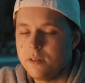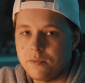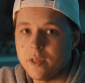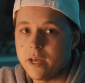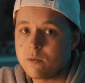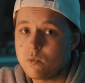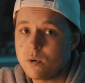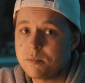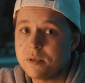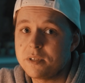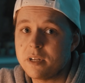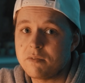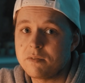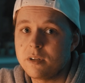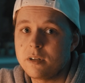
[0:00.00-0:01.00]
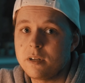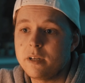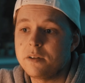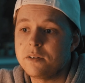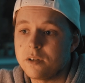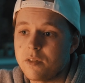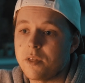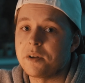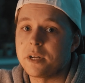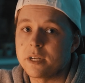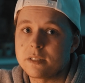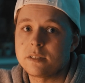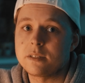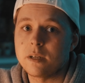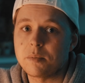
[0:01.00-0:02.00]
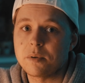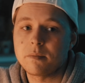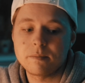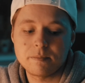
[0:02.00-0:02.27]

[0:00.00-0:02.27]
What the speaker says: That would be definitely another next step.